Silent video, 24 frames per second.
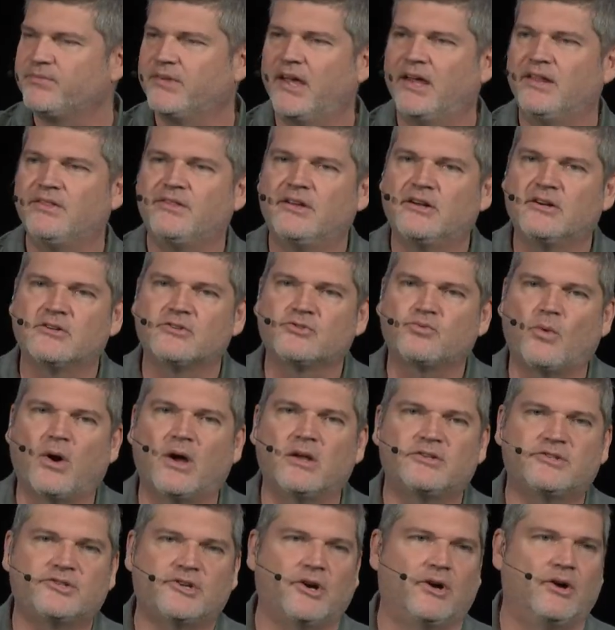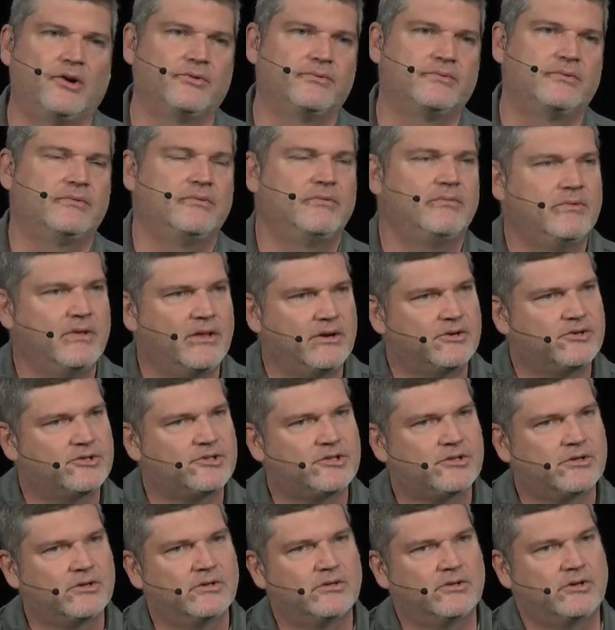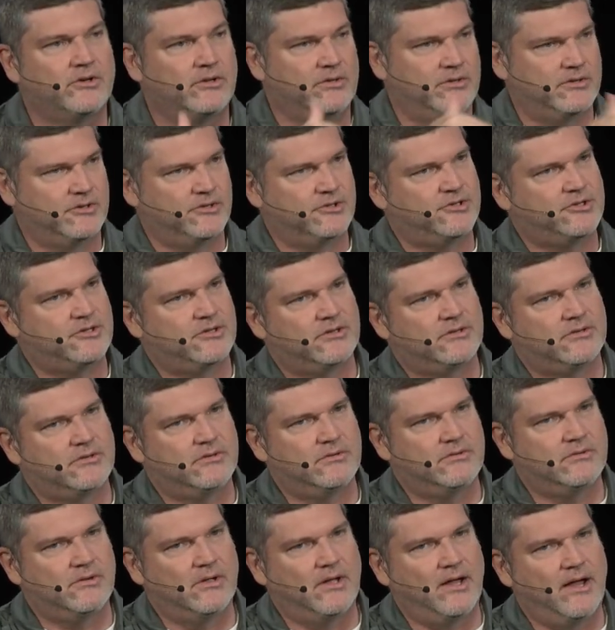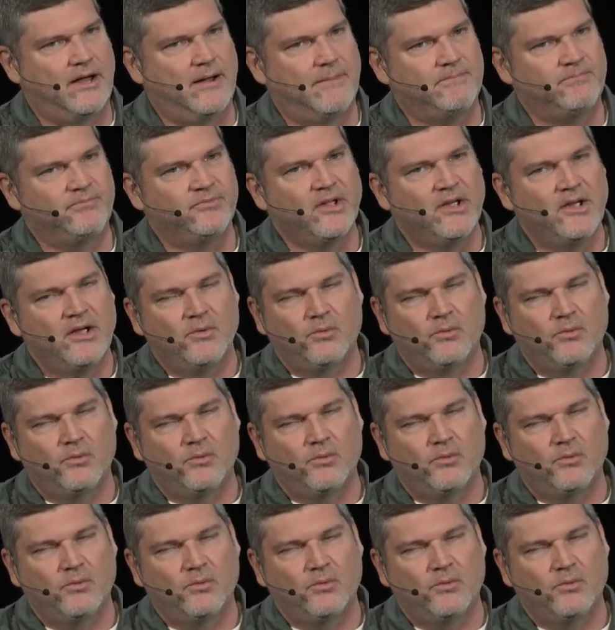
and there's what's called, there's, there, there's um,